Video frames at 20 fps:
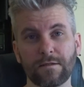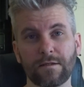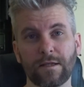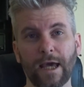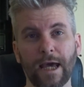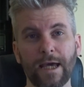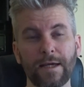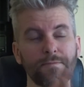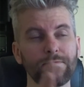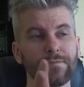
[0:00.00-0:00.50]

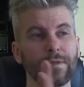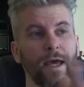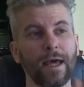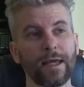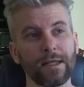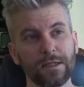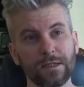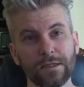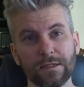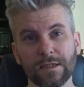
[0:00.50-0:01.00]
came
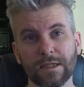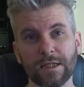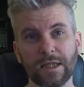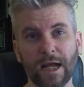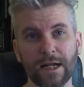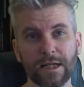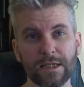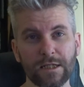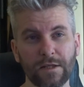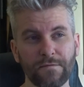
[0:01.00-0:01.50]
and
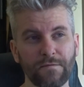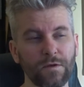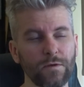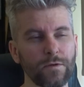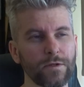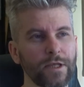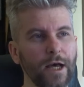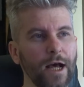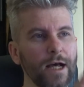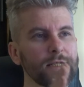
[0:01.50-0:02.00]
started living
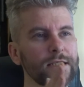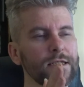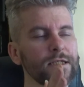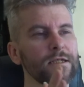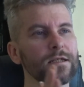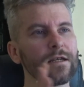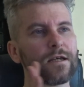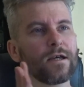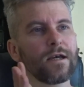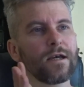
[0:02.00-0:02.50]
with
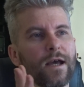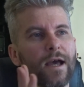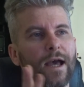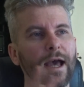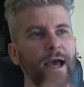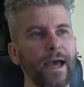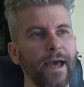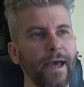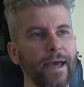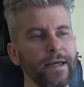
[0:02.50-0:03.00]
us,
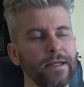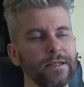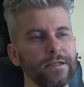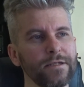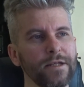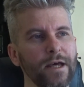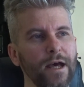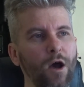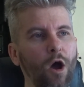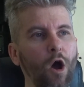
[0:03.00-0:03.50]

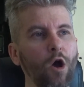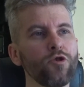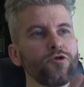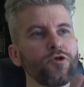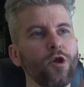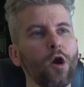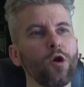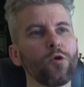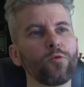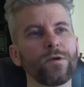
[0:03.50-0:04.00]
and Oh
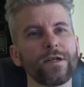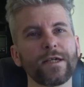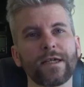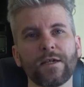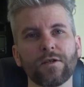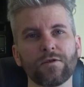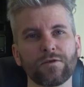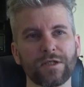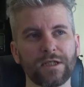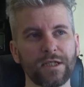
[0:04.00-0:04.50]
No, We
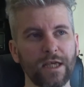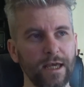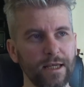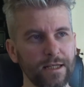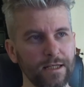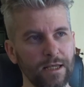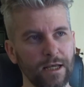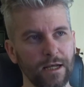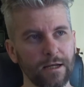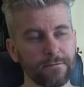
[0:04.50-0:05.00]
Killed
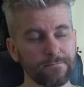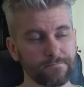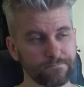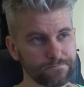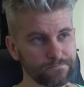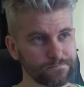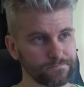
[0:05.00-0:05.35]
Santa